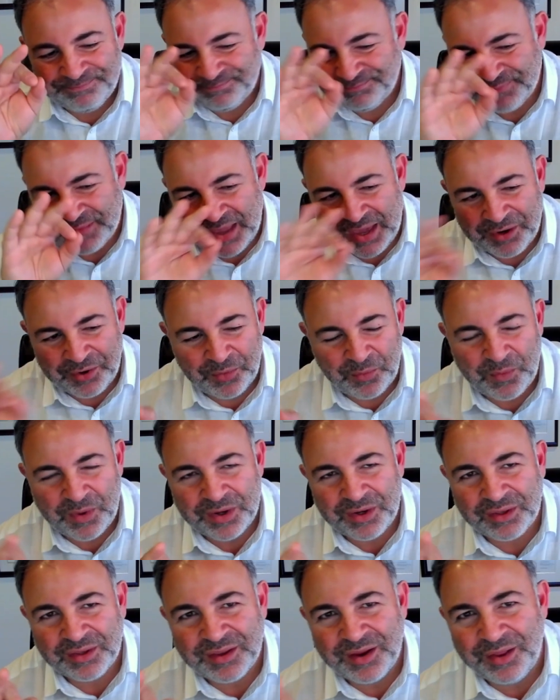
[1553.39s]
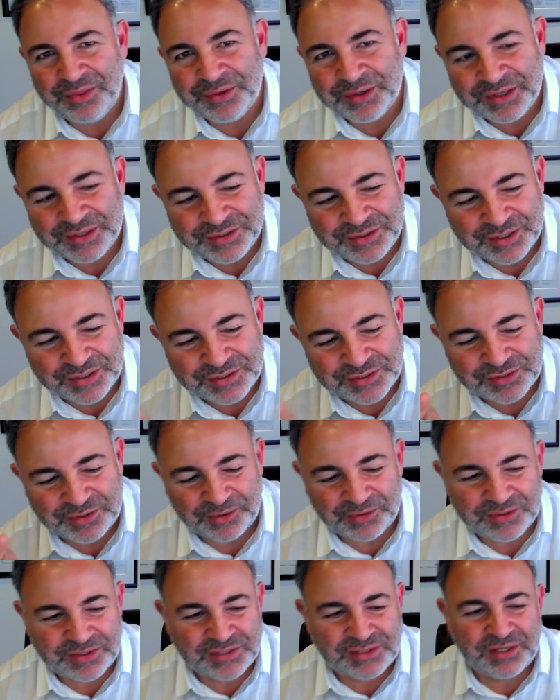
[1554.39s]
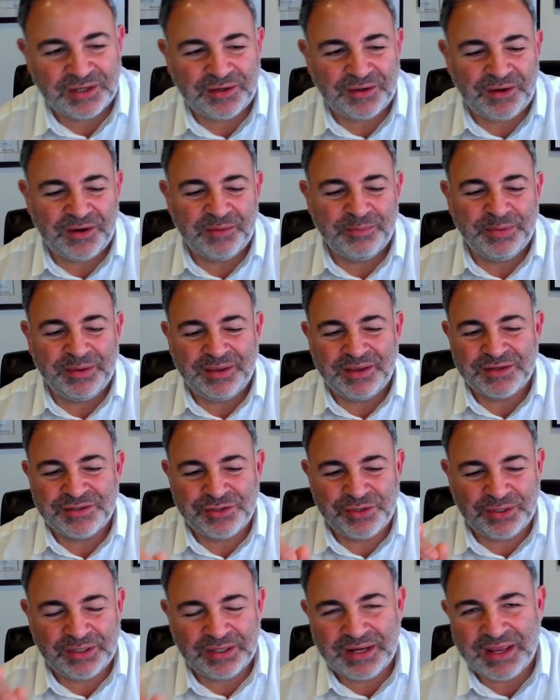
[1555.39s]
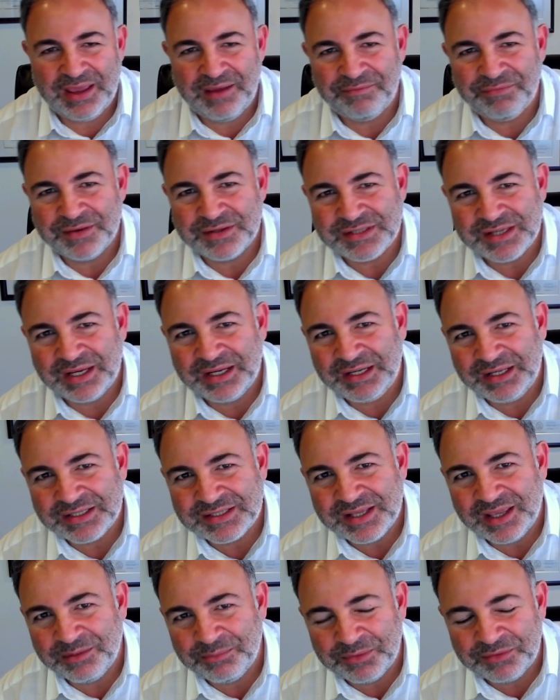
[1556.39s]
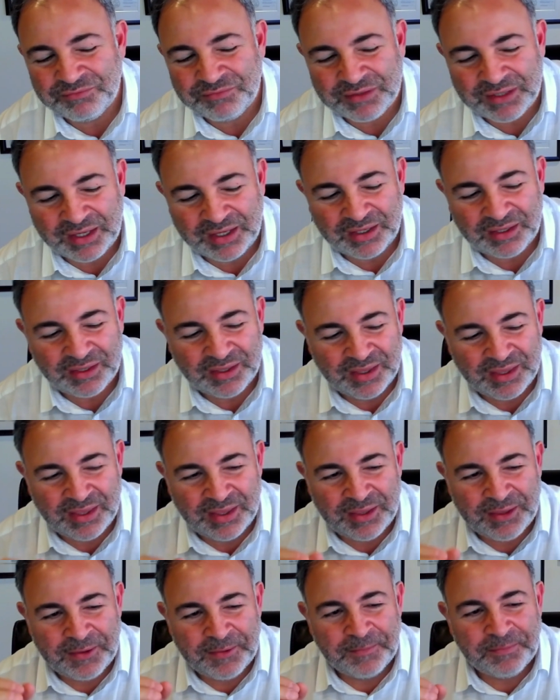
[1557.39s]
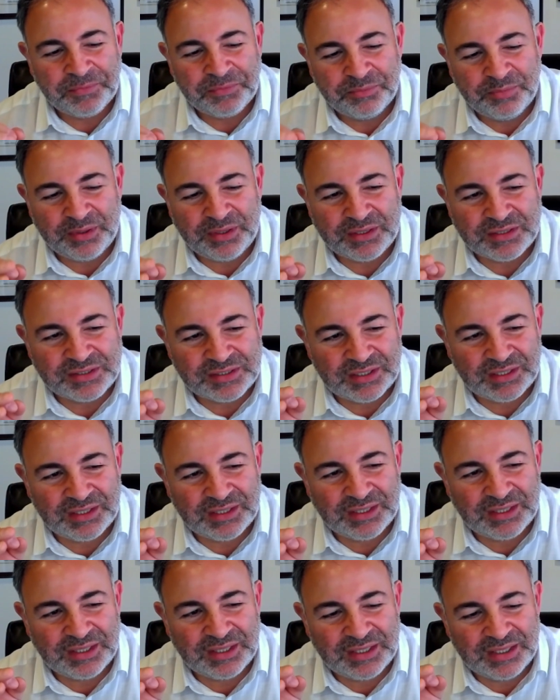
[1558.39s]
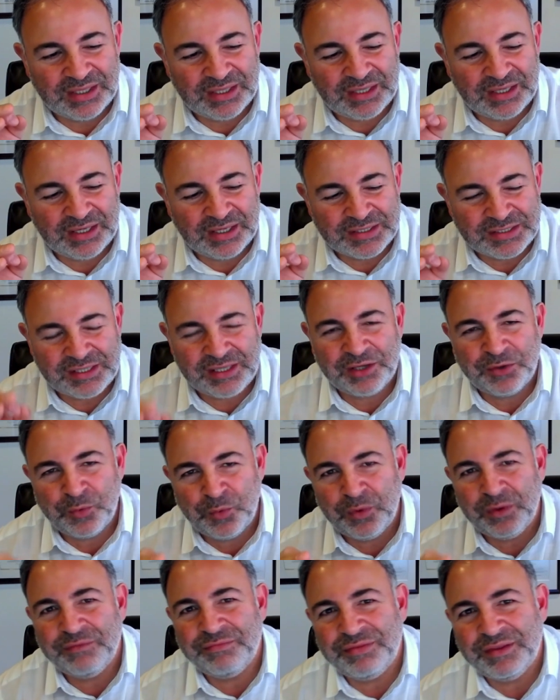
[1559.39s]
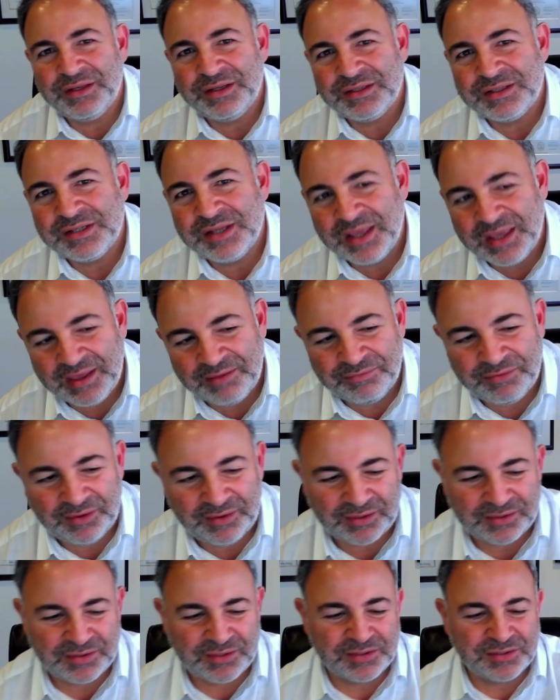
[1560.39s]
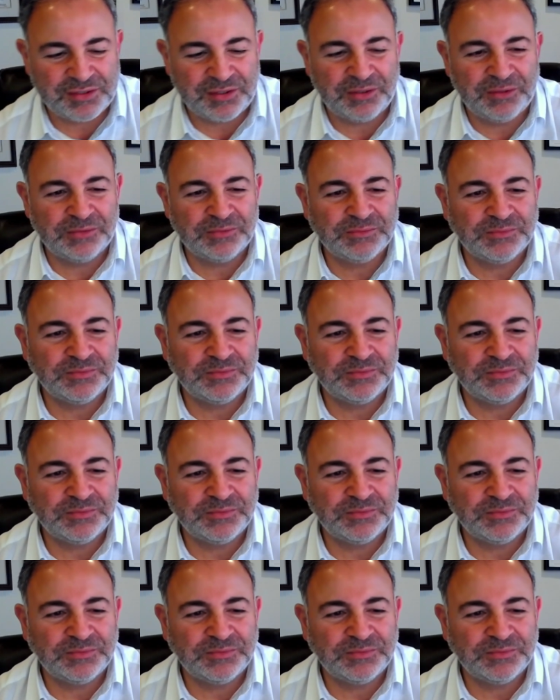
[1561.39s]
I don't want to call it a dessert cigar because you can have this any time of day, but it's equivalent to having a dessert.